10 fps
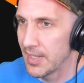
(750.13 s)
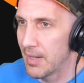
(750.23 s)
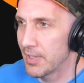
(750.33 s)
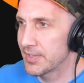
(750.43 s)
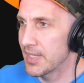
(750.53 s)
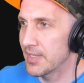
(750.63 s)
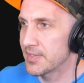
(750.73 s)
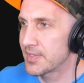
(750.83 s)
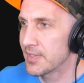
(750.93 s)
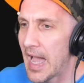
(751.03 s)
How about
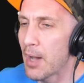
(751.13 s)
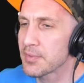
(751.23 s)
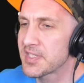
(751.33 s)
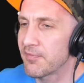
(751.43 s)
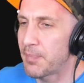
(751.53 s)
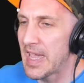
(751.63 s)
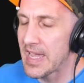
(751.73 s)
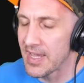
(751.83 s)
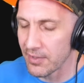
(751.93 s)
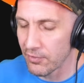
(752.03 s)
this? House of
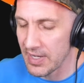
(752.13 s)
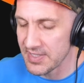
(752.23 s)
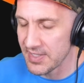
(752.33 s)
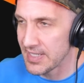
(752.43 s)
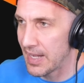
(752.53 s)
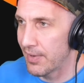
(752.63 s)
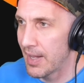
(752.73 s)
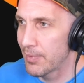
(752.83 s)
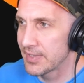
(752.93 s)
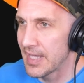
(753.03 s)
Pain in Crazy Town.
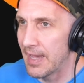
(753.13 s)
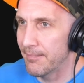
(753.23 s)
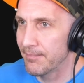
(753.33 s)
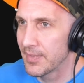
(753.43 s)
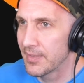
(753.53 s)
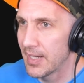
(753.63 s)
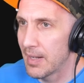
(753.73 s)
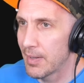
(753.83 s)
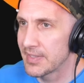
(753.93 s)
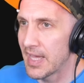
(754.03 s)
How about that?
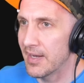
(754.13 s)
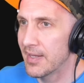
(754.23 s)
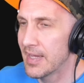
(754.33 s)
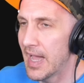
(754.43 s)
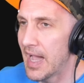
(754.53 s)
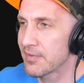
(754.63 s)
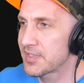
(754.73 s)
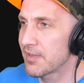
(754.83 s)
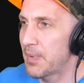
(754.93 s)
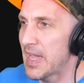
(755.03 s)
How about that?
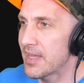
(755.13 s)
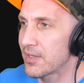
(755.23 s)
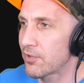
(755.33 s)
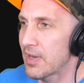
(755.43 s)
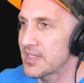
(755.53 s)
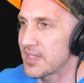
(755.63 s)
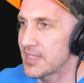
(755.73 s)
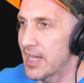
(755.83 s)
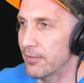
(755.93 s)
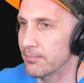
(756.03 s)
House of Pain in Crazy
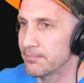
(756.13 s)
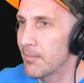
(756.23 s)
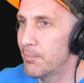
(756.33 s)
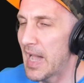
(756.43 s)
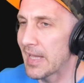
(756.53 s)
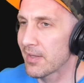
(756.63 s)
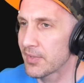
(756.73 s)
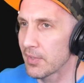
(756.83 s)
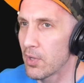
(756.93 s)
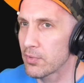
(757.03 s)
Town. Battle of
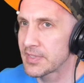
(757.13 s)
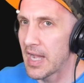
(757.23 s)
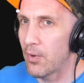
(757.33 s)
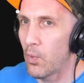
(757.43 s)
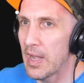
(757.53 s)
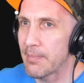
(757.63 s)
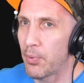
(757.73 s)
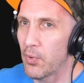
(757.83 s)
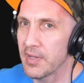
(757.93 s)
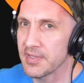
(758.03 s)
the Loked Out White
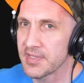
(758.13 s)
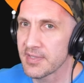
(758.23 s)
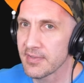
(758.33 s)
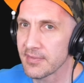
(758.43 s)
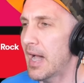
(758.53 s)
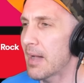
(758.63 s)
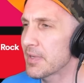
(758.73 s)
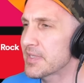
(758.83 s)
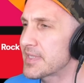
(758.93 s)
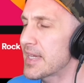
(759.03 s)
Boys. I'm
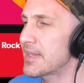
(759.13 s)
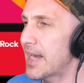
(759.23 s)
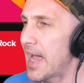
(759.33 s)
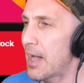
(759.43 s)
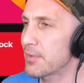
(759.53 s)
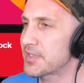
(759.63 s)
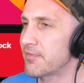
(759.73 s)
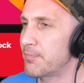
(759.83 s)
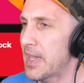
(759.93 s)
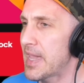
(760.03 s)
going to say that House
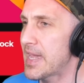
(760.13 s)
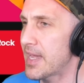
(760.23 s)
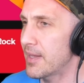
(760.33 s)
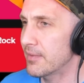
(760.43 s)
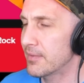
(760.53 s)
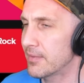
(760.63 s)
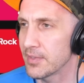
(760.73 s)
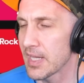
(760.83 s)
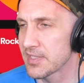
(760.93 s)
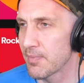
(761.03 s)
of Pain,
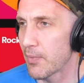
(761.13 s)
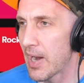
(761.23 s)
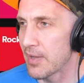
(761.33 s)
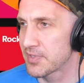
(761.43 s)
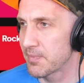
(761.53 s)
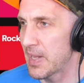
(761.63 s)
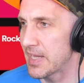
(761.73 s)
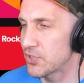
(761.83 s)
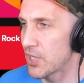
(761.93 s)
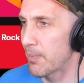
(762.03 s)
you guys remember House of
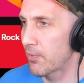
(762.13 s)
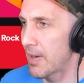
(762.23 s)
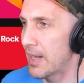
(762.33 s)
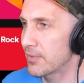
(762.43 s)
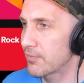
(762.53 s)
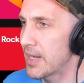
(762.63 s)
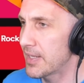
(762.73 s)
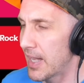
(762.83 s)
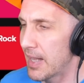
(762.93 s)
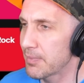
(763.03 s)
Pain, Jump Around,
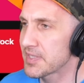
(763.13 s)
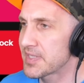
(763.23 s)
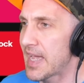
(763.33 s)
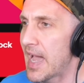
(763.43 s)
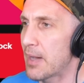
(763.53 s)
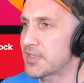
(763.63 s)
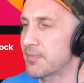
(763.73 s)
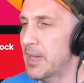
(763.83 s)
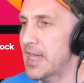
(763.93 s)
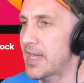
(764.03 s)
right? Yeah, I'm going to say House
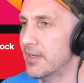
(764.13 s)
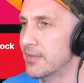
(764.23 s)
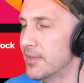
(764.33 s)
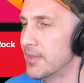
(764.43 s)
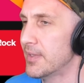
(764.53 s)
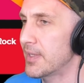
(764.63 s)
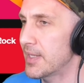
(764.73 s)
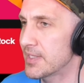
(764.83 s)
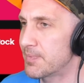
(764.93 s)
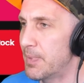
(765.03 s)
of Pain
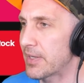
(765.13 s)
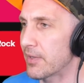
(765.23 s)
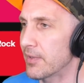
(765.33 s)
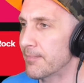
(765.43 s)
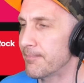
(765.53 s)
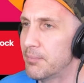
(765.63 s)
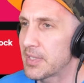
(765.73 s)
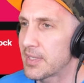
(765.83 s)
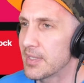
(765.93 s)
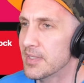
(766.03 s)
is bigger
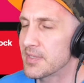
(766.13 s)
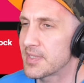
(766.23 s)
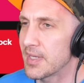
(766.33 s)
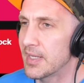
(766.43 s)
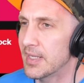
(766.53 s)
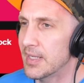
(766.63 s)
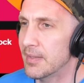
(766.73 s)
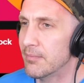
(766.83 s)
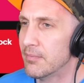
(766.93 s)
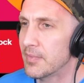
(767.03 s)
because
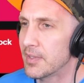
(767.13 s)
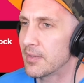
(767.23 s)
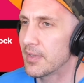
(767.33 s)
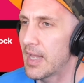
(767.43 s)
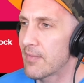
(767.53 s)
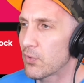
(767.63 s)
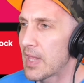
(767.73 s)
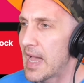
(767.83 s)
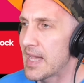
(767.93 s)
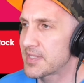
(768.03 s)

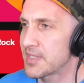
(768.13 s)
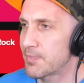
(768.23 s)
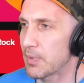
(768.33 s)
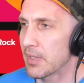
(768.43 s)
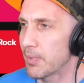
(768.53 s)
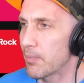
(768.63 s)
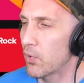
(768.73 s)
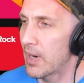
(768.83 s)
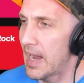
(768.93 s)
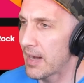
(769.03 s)
Everlast has been a little bit
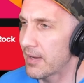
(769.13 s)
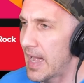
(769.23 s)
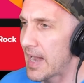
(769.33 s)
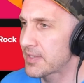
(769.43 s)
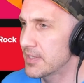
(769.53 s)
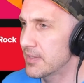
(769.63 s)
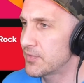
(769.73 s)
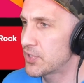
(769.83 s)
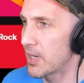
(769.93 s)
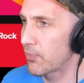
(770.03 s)
more
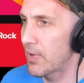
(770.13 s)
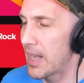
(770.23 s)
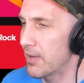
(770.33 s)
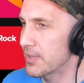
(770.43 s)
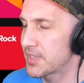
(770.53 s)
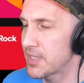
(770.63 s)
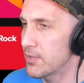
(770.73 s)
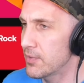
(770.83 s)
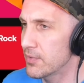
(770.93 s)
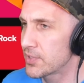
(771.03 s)
active. Jump Around is
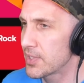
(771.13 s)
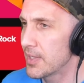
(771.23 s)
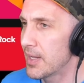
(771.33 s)
huge.